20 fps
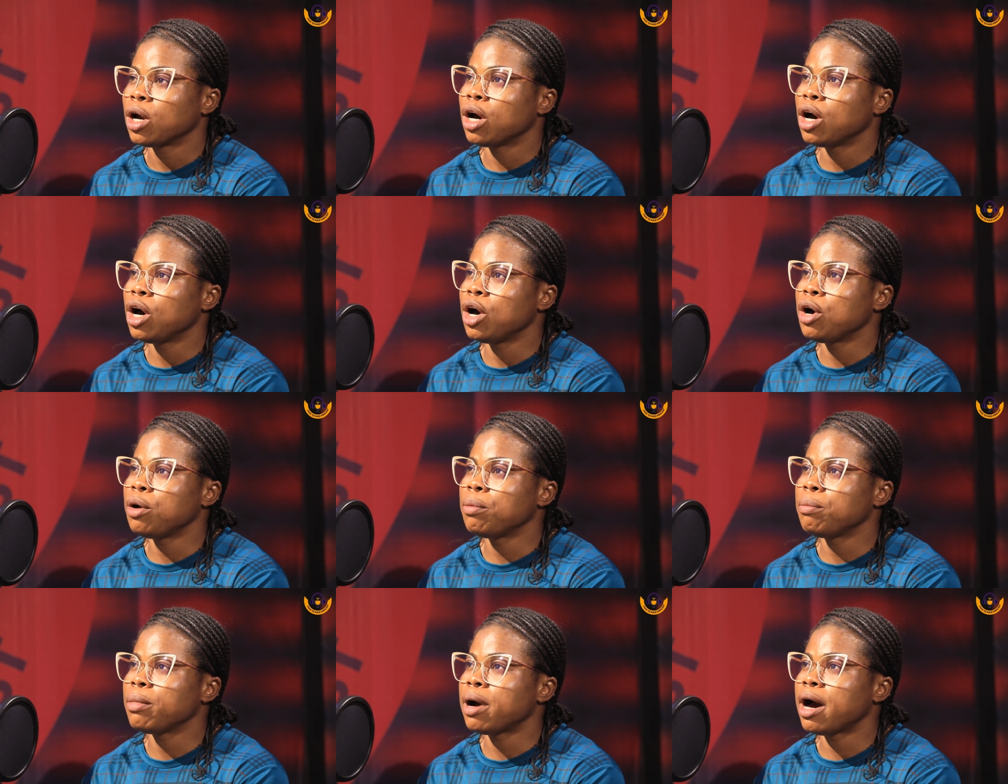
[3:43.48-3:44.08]

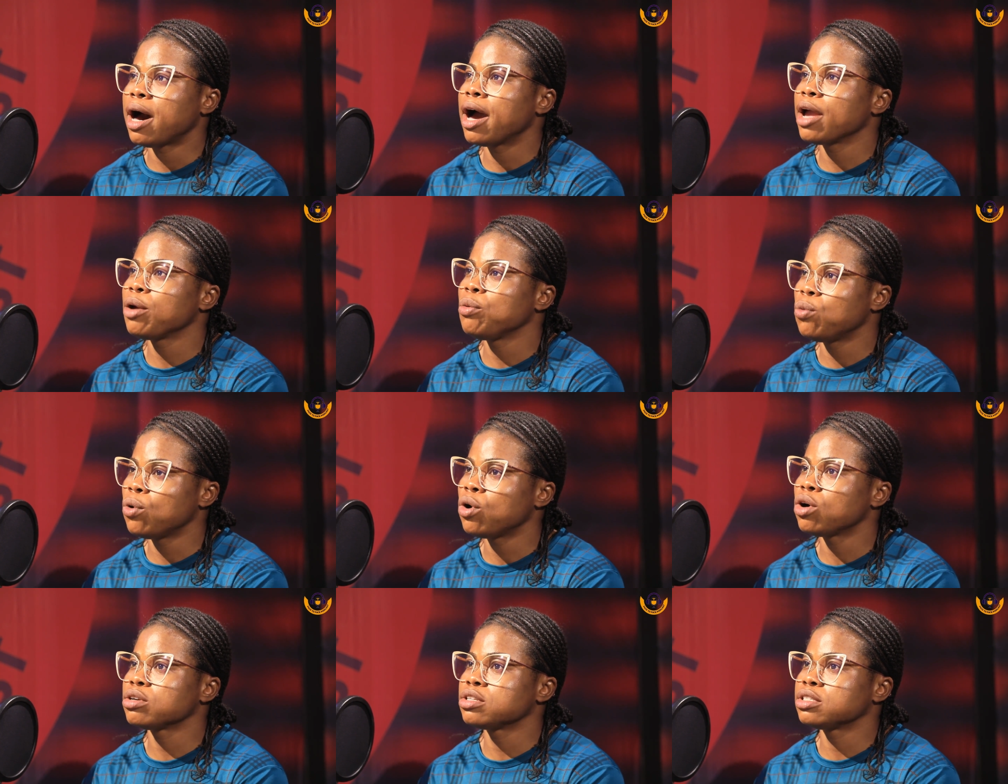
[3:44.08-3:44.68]
I
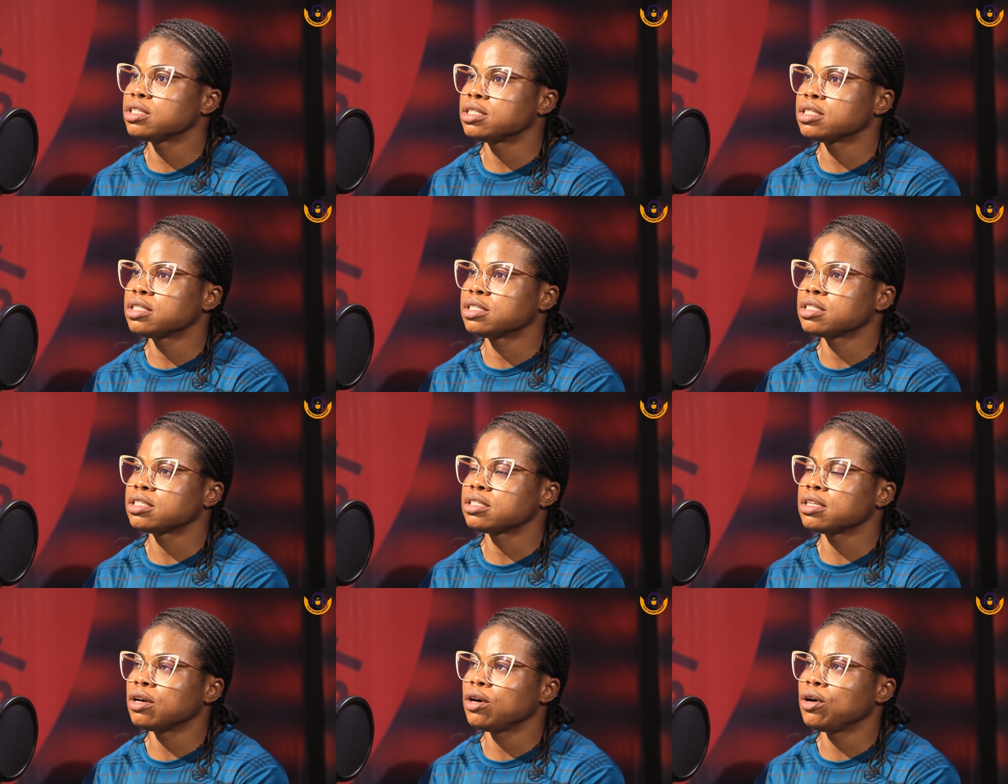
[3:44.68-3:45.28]

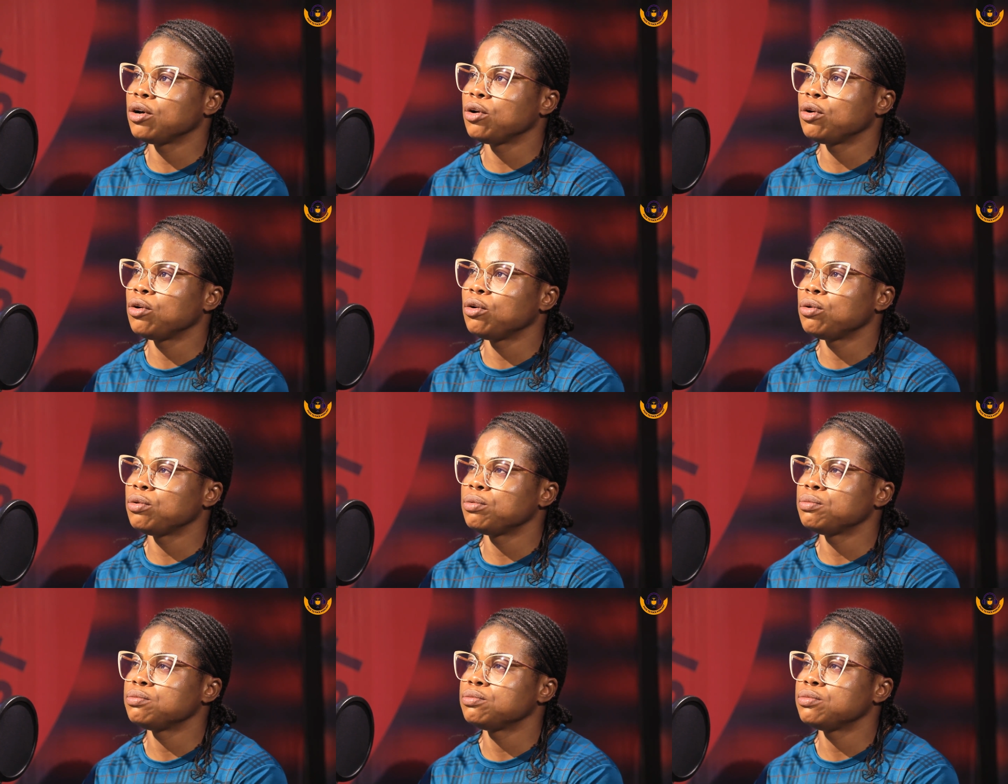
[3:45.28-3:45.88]
was
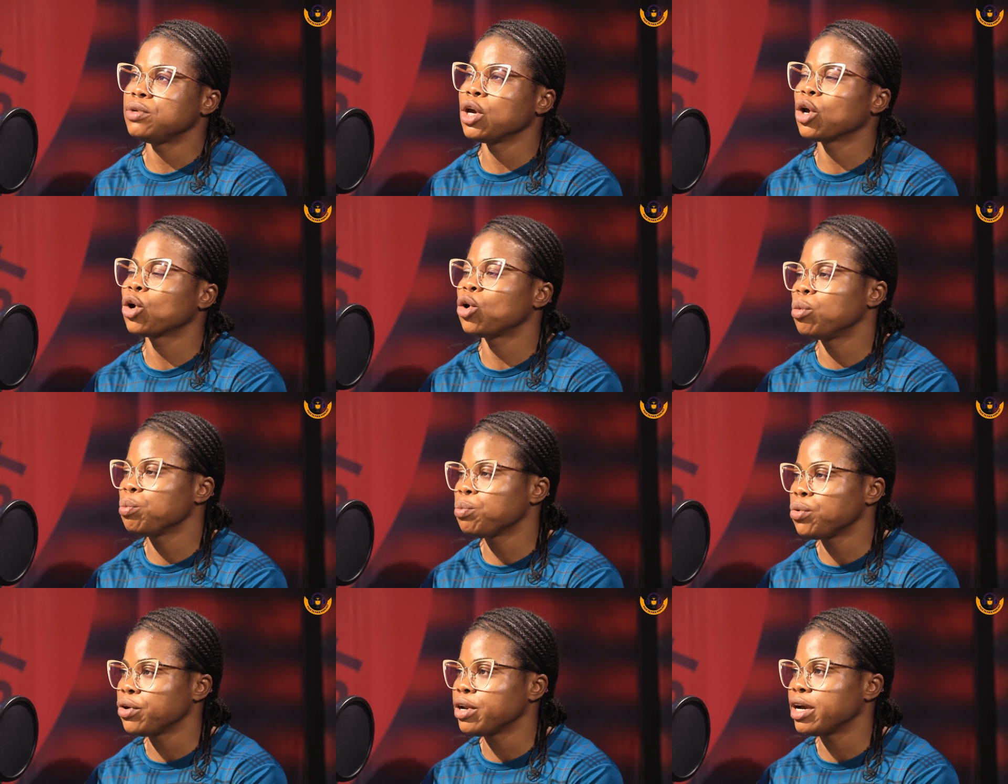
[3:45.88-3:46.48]
a
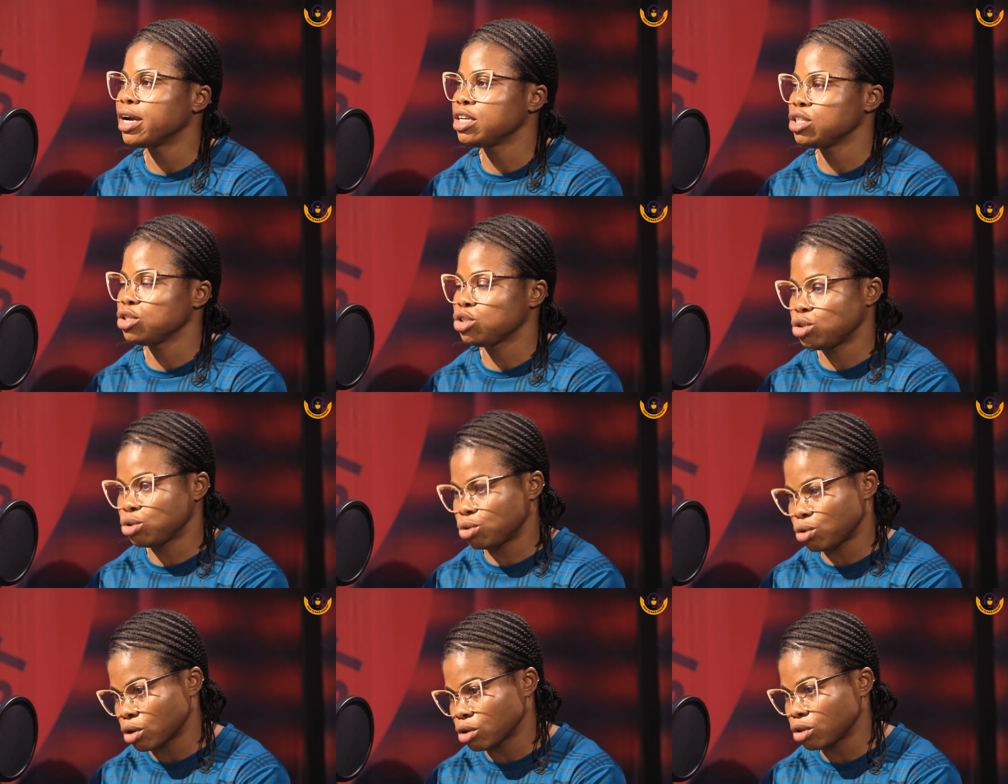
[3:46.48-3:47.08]
computer
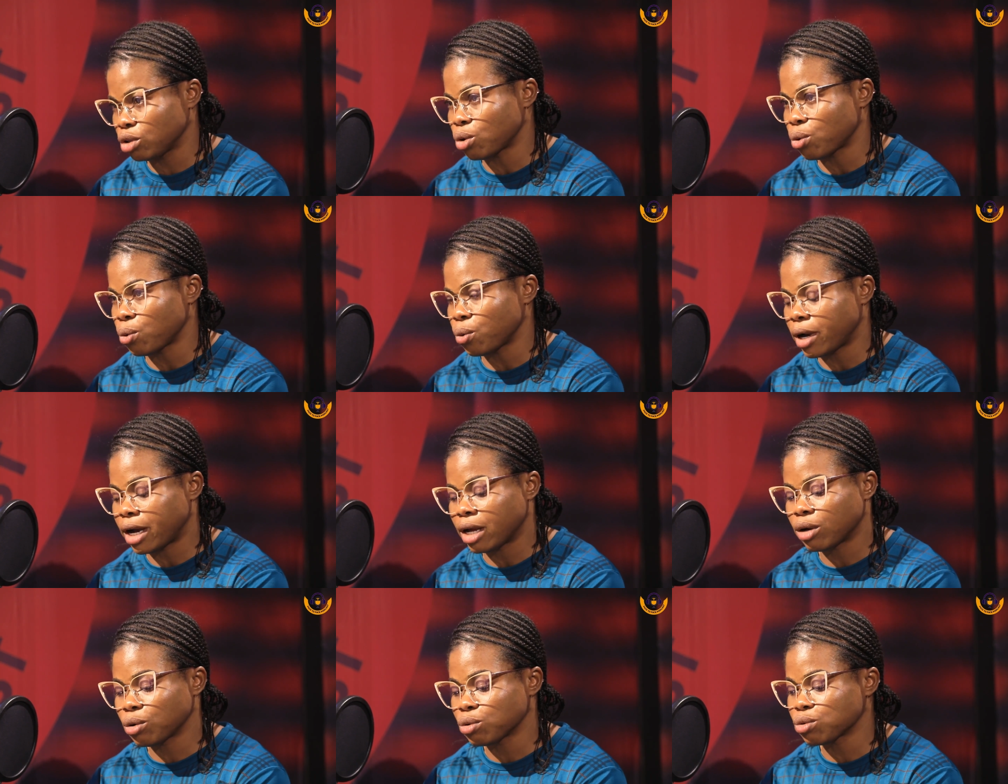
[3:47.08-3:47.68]
instructor
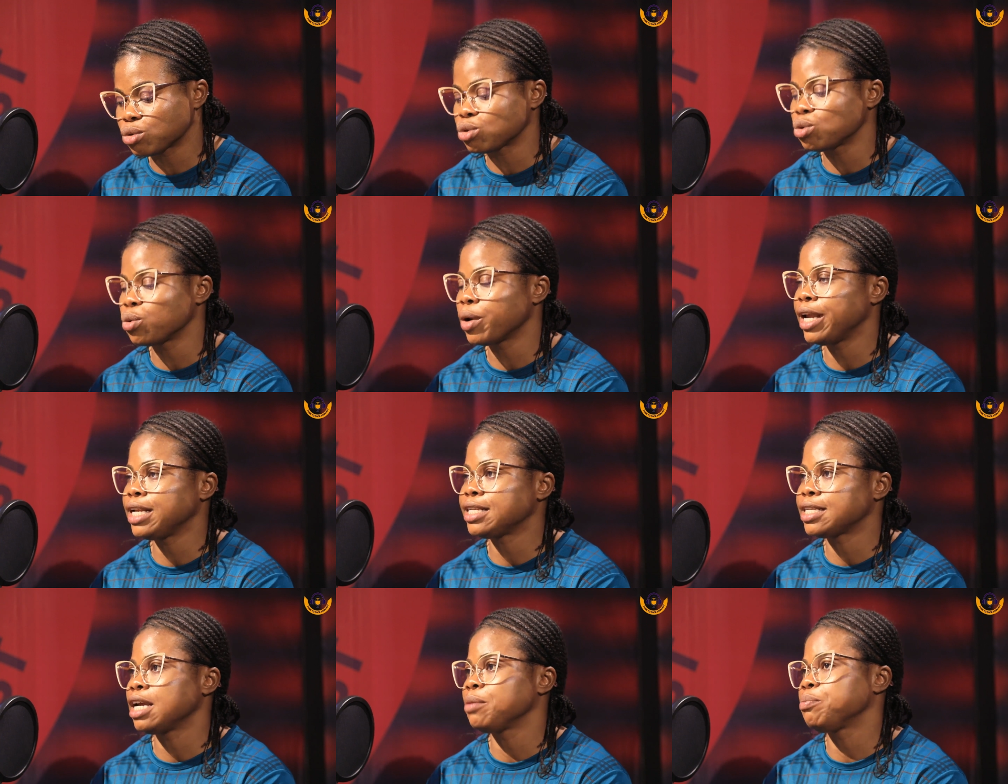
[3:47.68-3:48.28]
and also
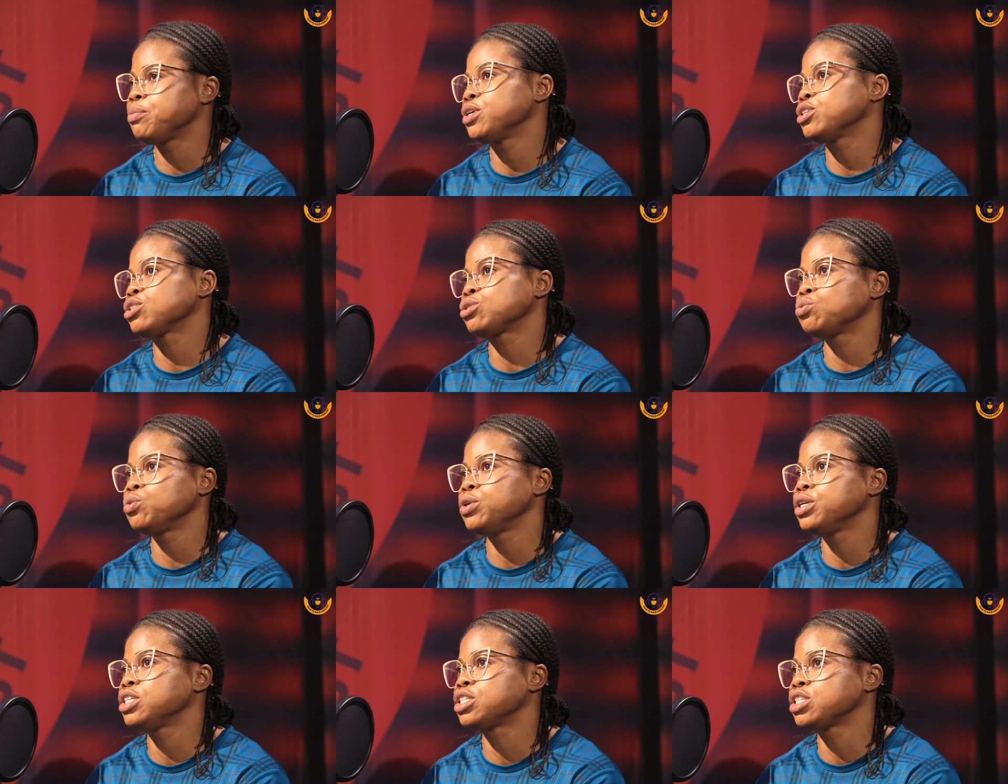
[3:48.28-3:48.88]
a typist,
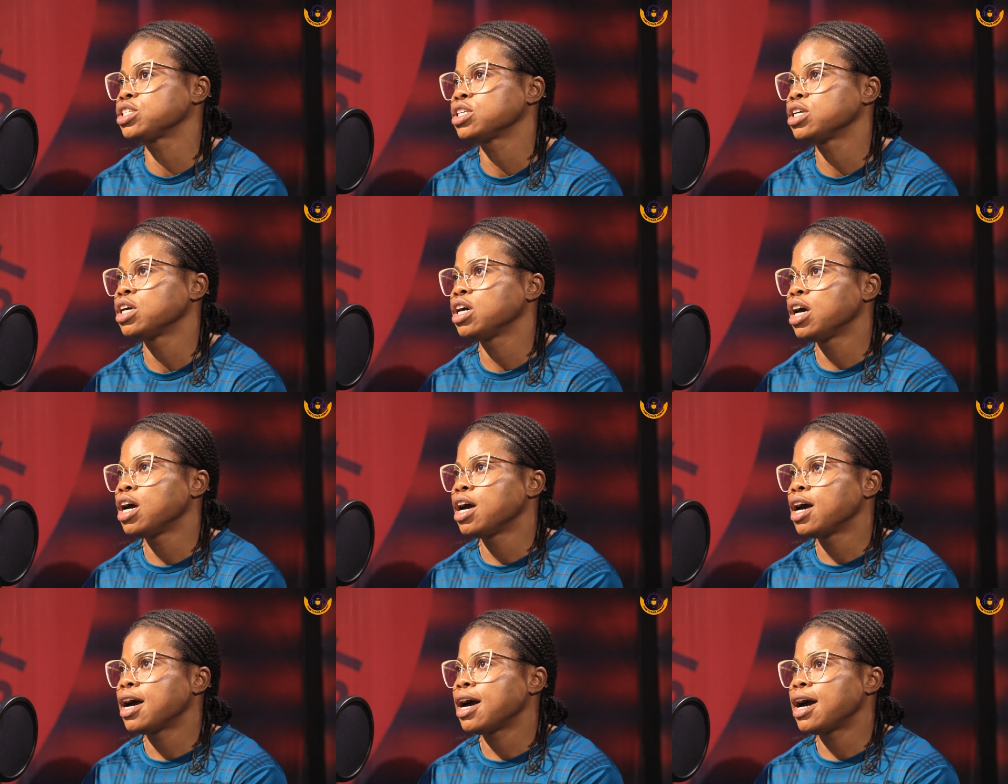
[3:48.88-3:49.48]
which
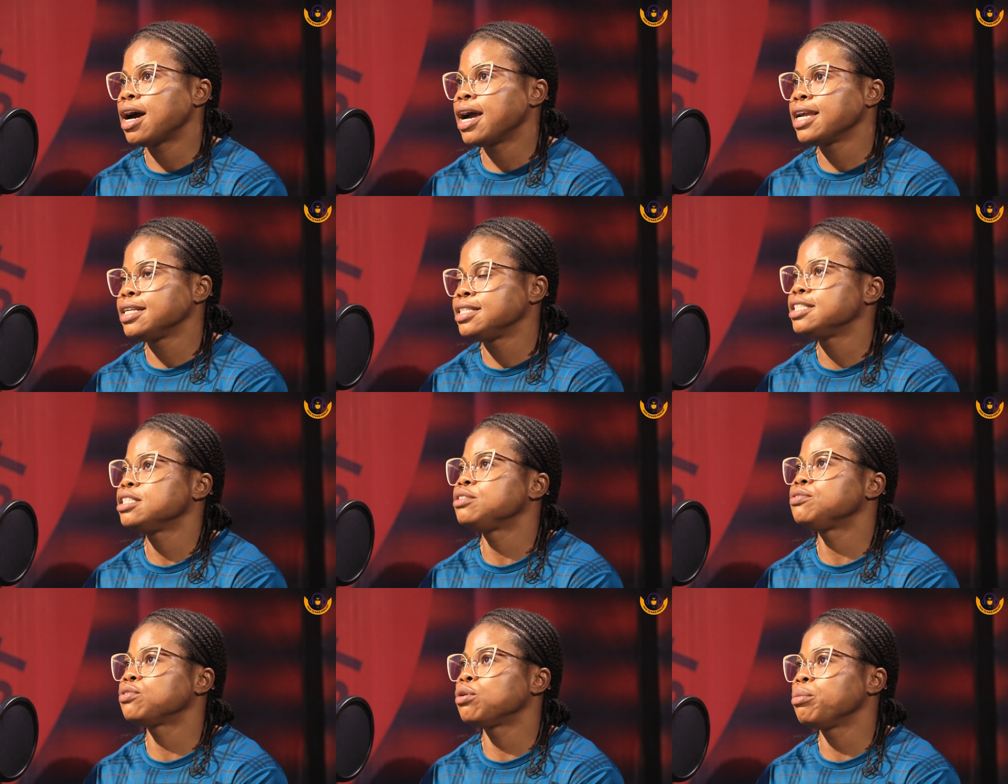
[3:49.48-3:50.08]
I
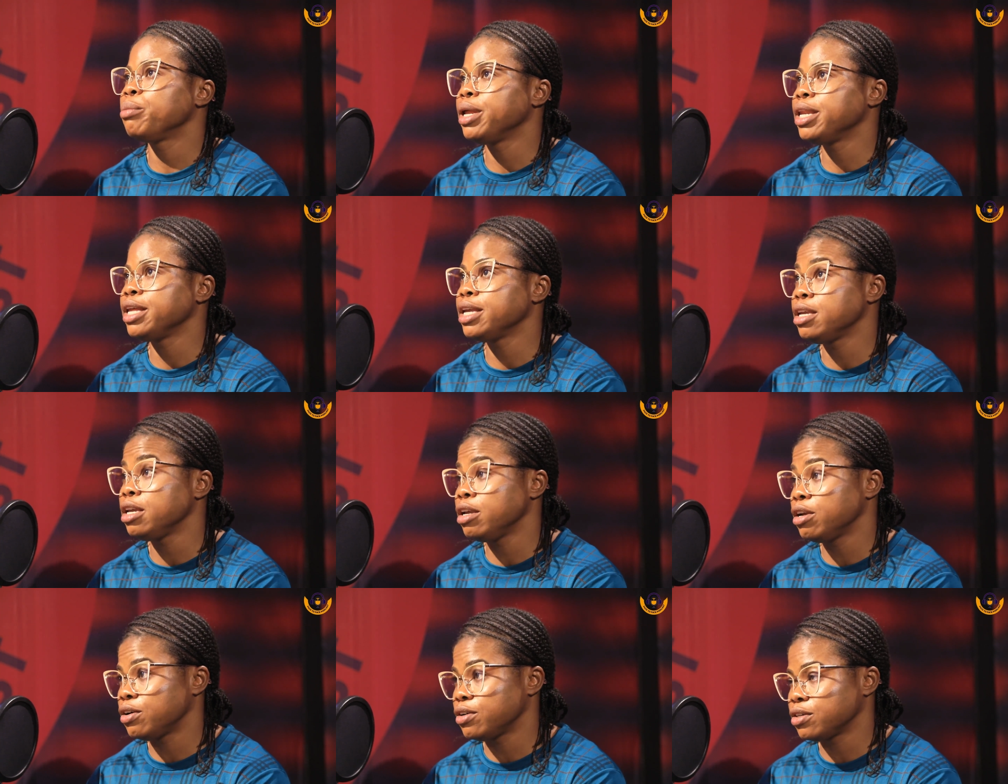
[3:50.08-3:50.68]
did for many
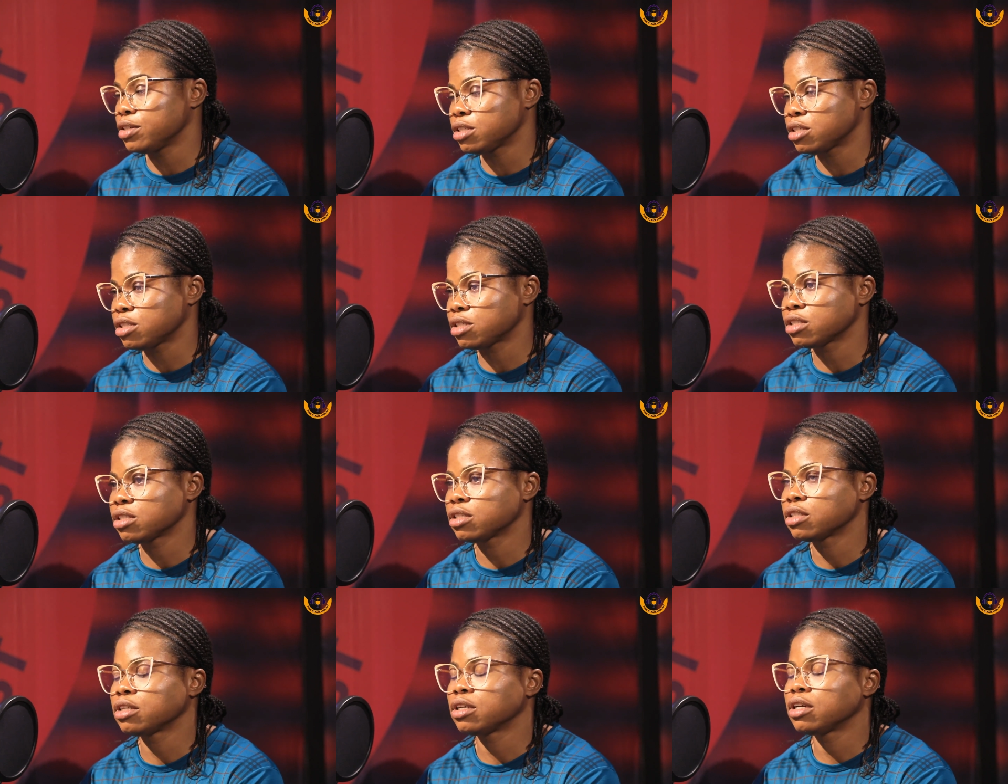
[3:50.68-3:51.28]
years.